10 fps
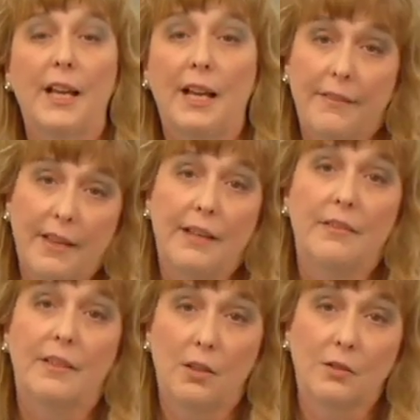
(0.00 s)
and
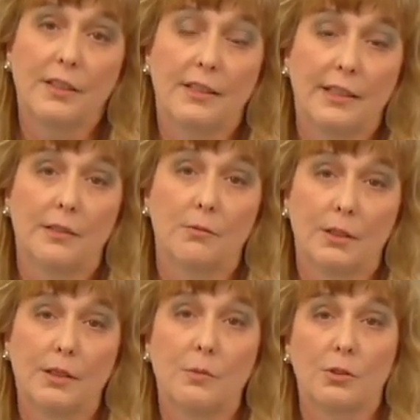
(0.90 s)
then the only thing that
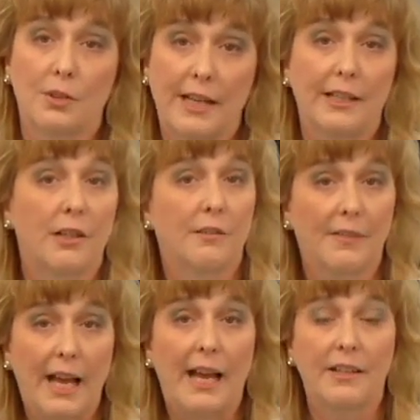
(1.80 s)
really will take care of
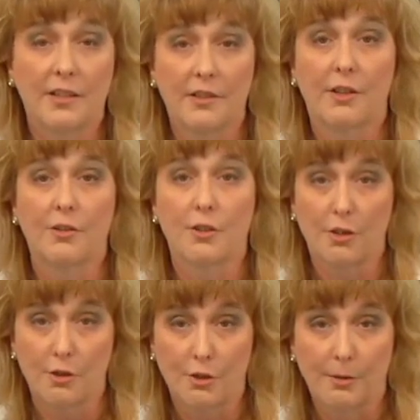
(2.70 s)
that is another
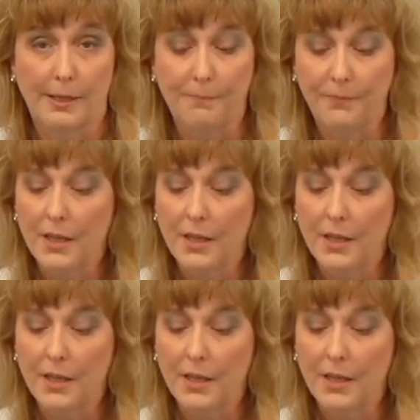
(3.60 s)
surgery.